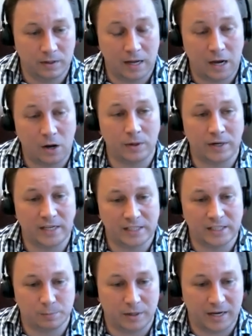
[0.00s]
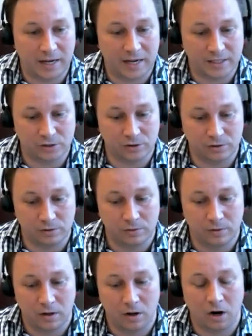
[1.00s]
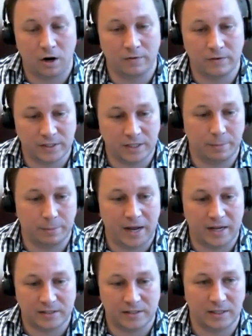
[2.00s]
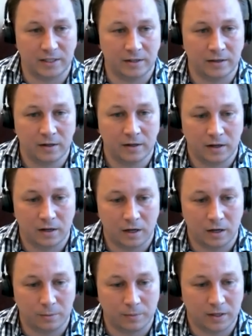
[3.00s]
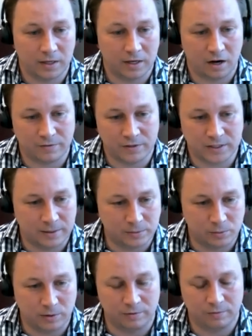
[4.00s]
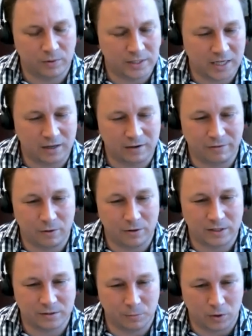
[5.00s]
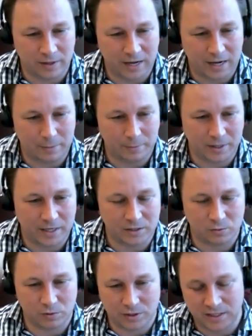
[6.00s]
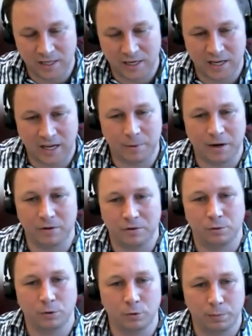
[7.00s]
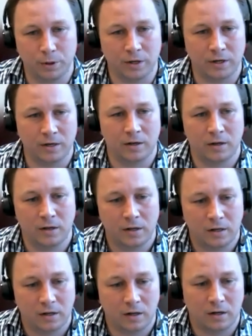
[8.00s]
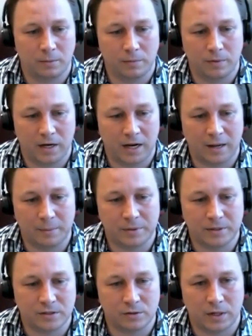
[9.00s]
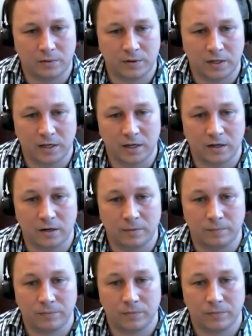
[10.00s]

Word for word: how it is by actual harvest capacity. Um, and oftentimes we we tend to focus more on that because we're thinking about throughput um, that happens throughout the year.